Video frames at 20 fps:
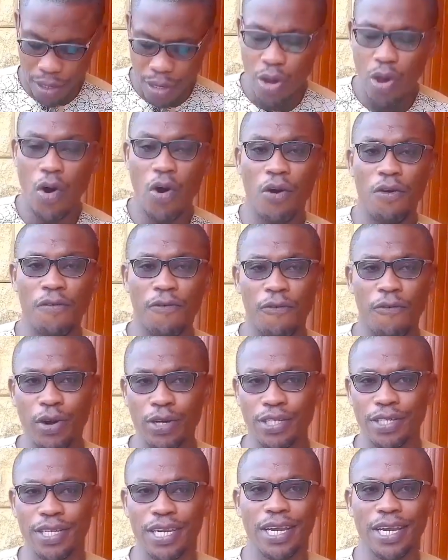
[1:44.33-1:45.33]

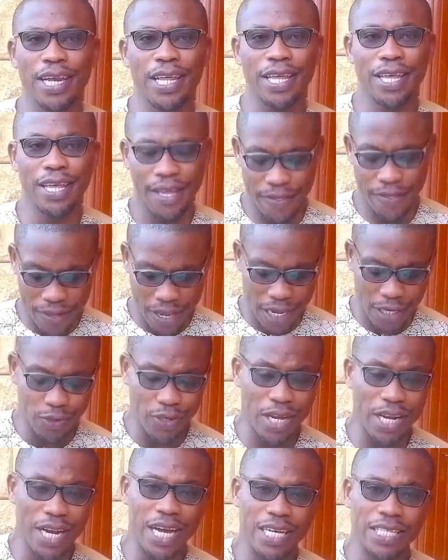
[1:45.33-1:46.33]
Unfortunately, the
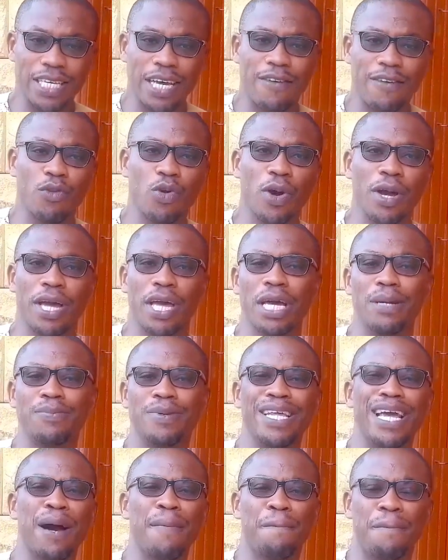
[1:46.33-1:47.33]
Israelites have not kept
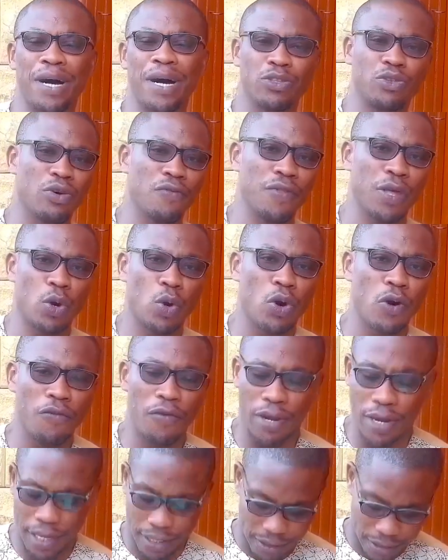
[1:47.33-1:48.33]
their part of the
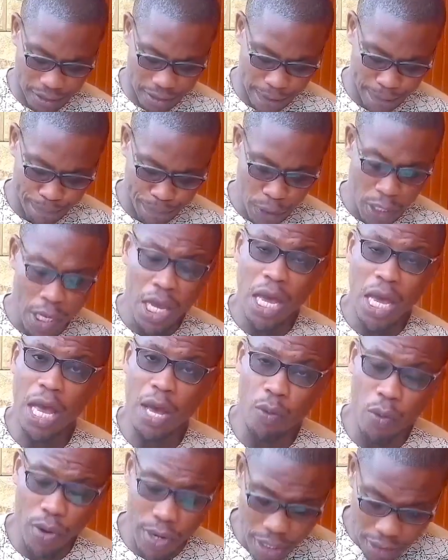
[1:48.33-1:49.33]
covenant.
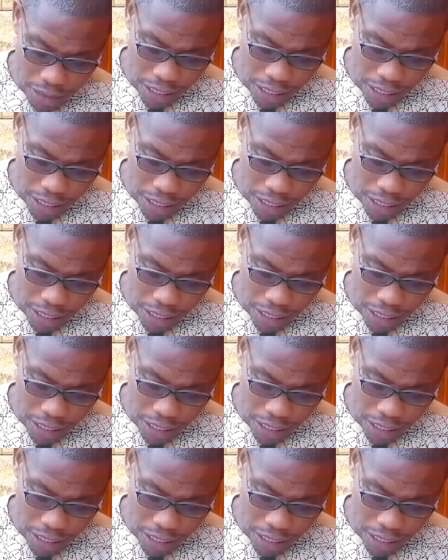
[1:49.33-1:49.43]
And what is the